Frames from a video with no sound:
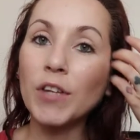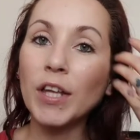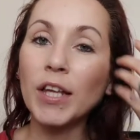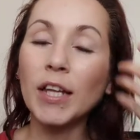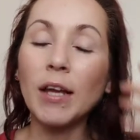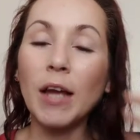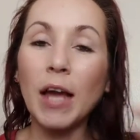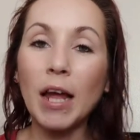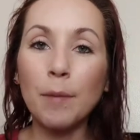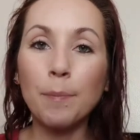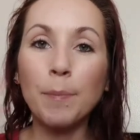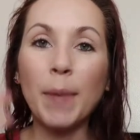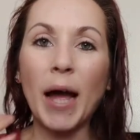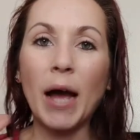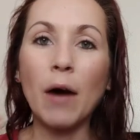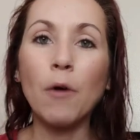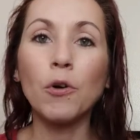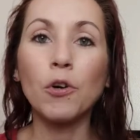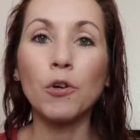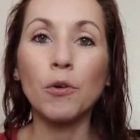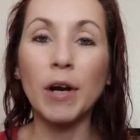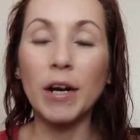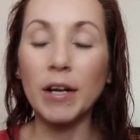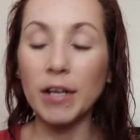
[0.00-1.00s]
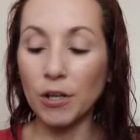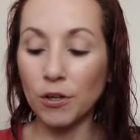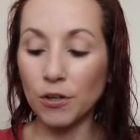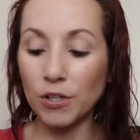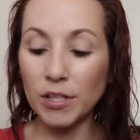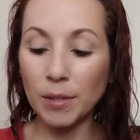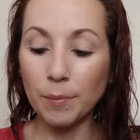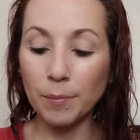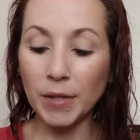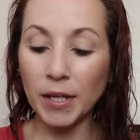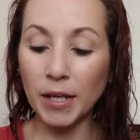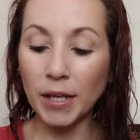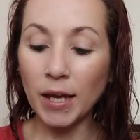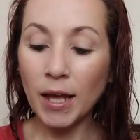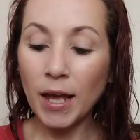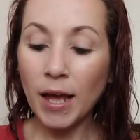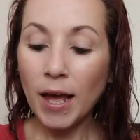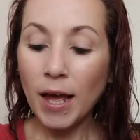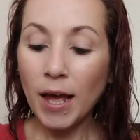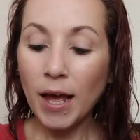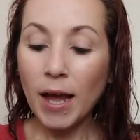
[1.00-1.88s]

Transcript: like it had a powder on it or something.